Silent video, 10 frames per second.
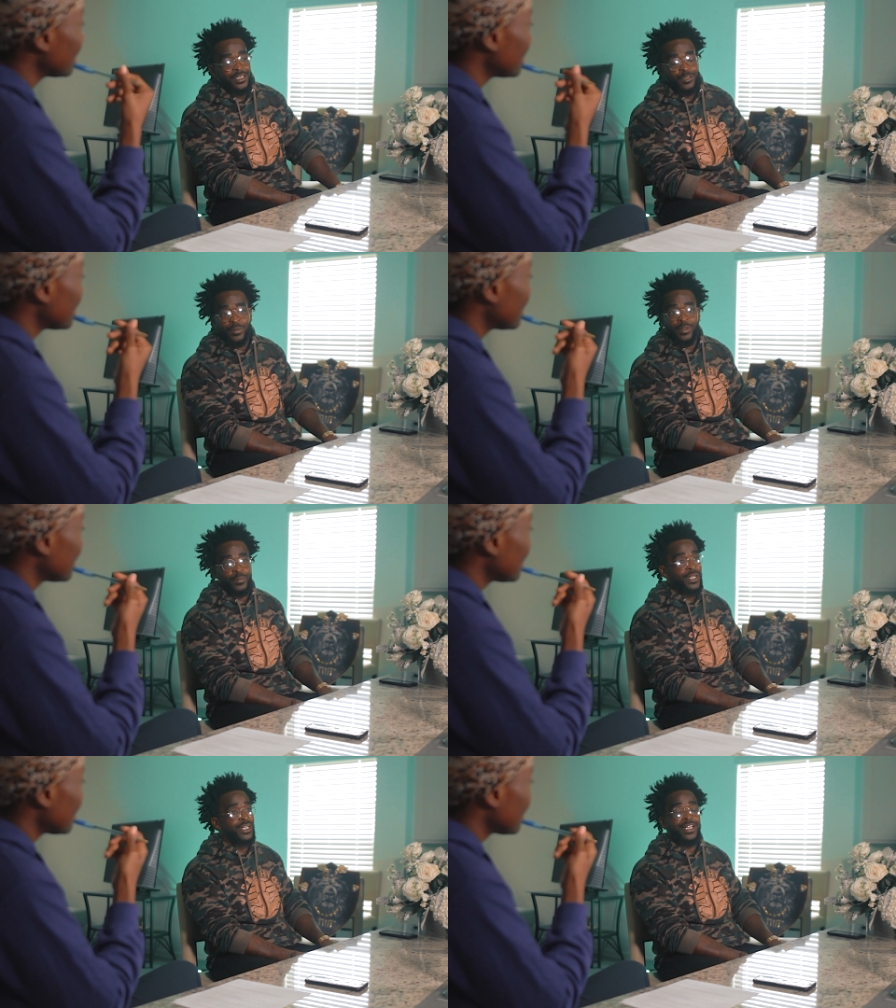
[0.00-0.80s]
Just
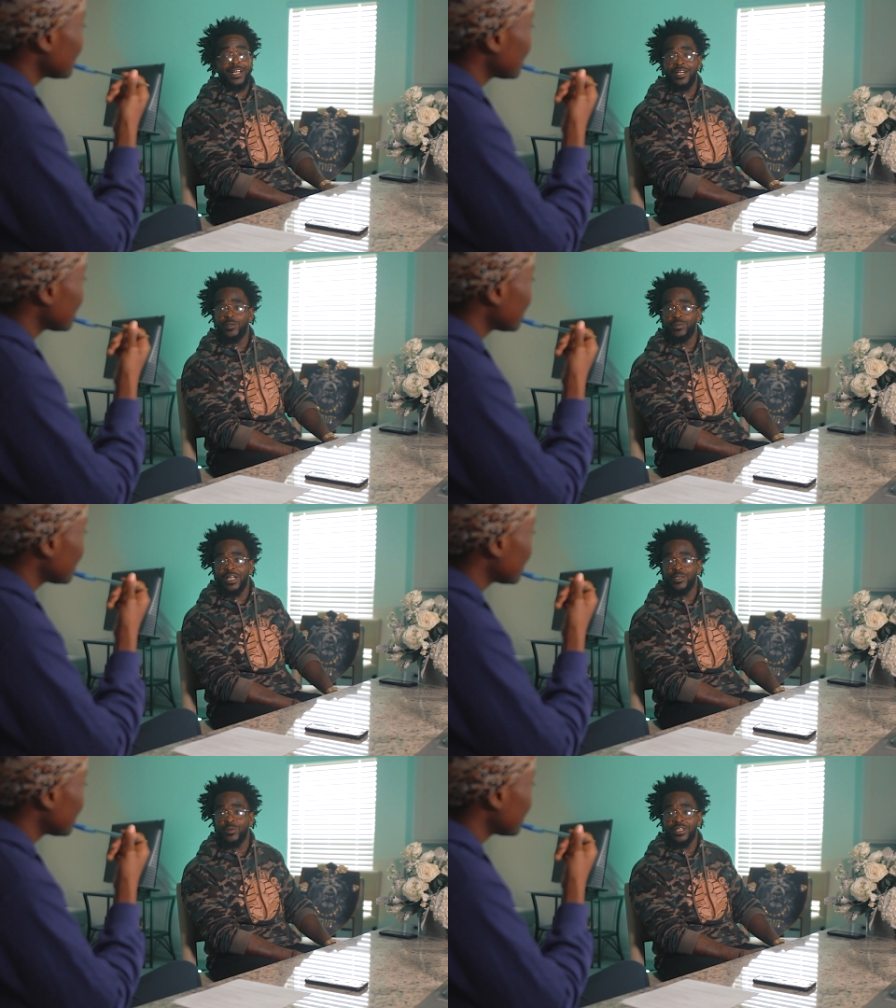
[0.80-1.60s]
being accountable.
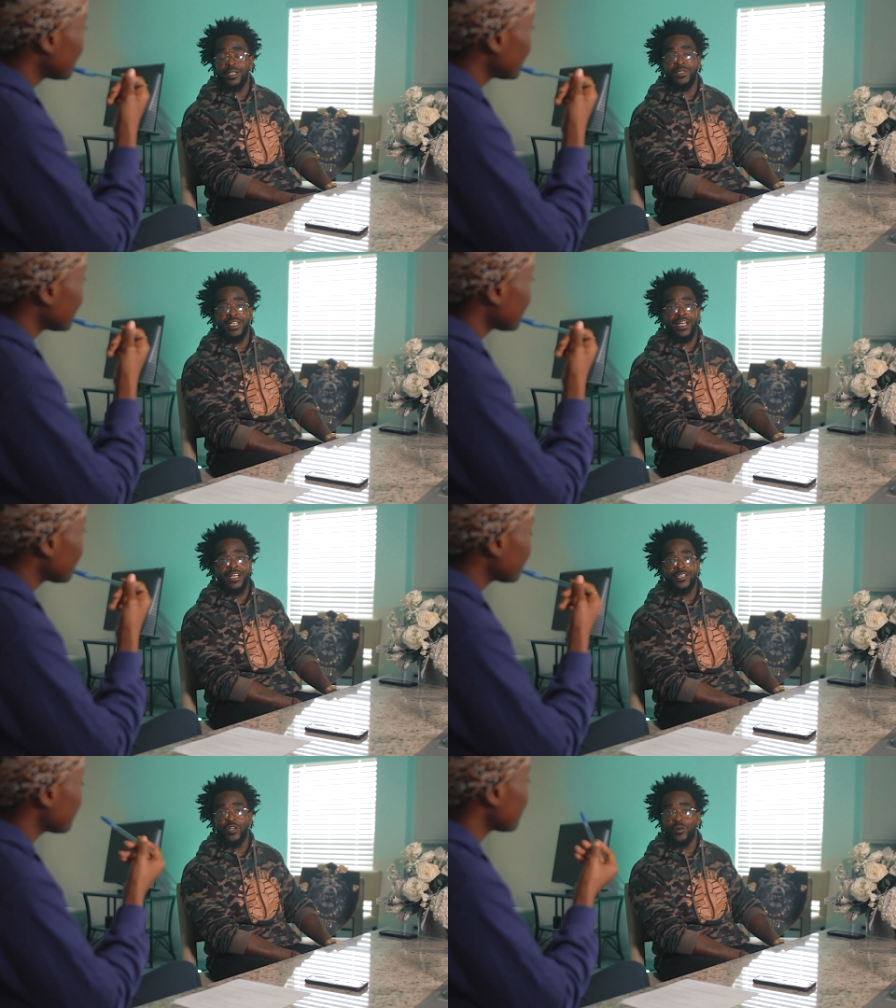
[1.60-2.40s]
That's one thing. My
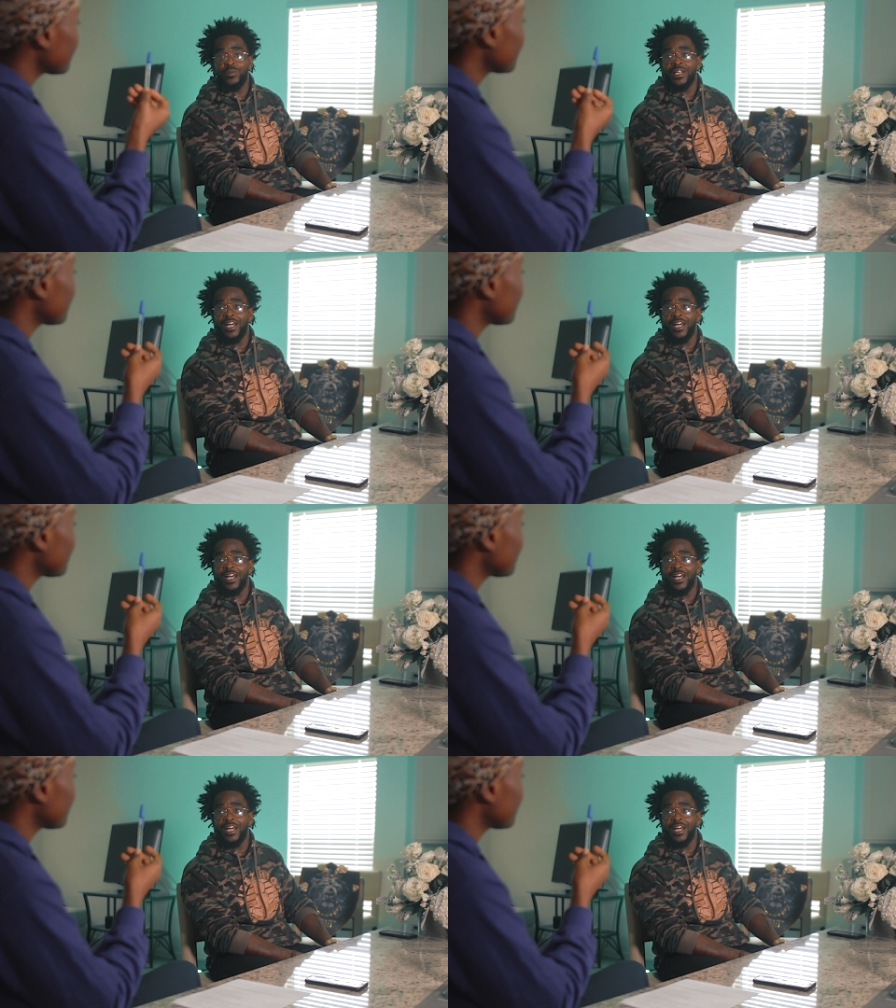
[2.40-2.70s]
dad taught me